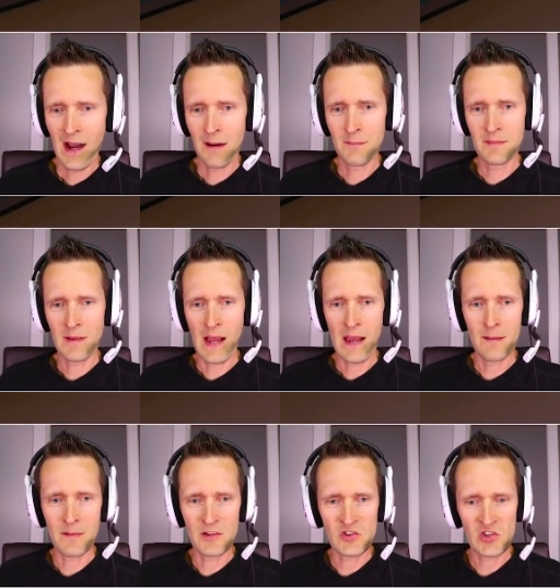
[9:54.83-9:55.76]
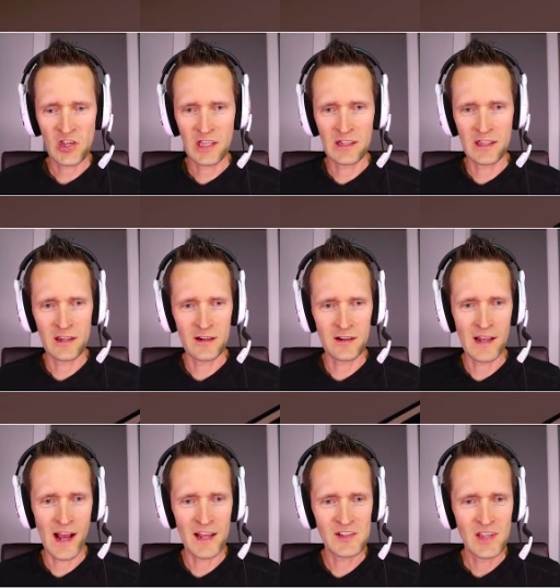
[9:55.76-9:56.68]
I'm, um, I am a chicken here,
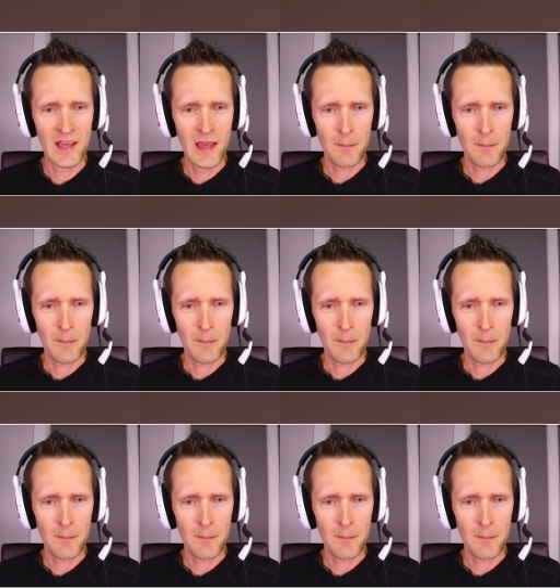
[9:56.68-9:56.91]
guys.